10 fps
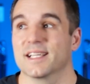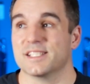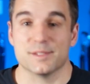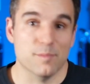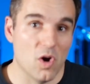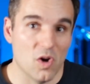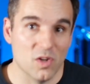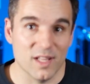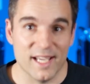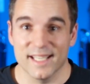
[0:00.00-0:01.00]

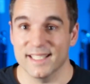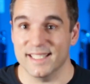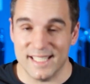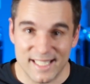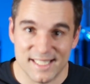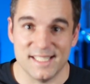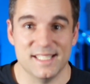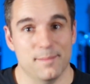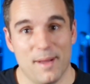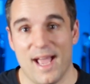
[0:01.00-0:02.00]
small and easy
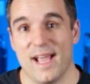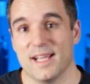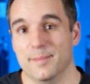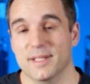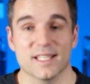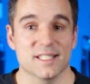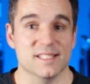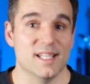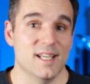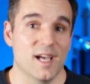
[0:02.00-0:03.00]
to pack
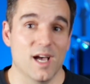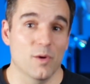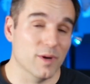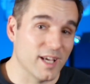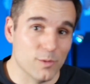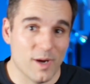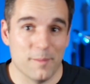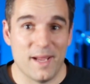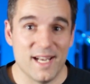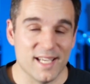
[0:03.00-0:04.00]
because when I go
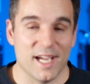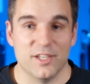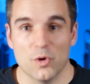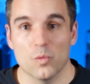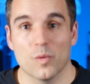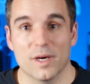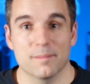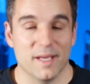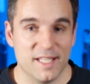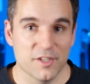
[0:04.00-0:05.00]
out painting, I don't want
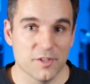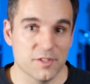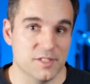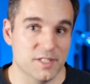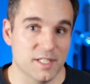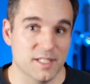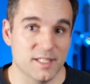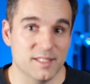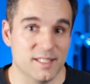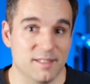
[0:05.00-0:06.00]
my gear
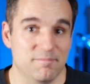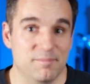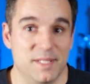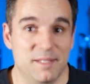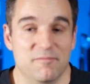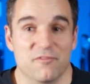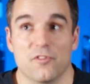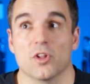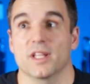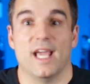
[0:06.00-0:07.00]
to be
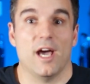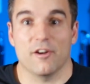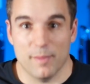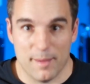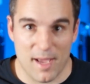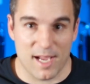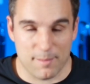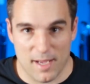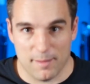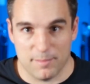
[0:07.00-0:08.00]
falling out of my
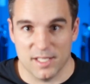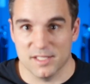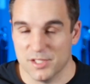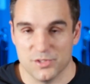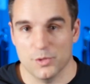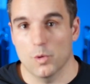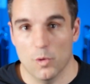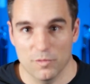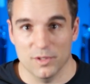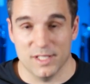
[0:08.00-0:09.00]
backpack because it's so
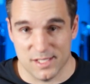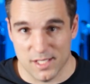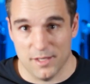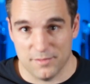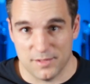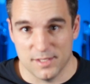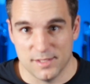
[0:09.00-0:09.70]
overly stuffed.